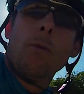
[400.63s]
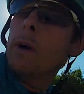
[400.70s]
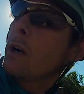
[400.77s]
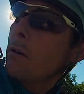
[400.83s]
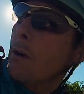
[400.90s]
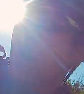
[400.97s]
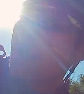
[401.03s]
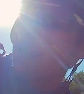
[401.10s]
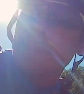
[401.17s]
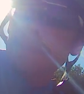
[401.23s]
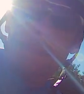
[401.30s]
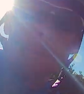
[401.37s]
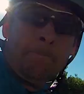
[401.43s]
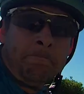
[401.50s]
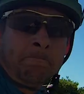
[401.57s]
want to ride
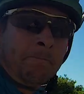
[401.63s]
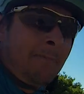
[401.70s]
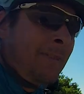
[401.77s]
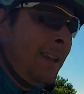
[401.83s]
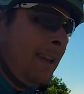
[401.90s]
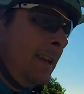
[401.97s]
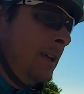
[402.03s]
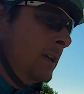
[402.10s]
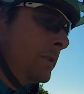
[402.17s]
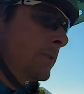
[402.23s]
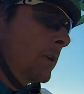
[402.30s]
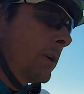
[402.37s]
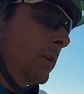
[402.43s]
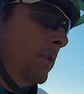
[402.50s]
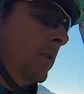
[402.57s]
it.
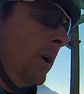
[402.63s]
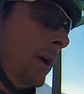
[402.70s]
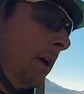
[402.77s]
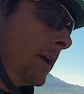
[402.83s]
So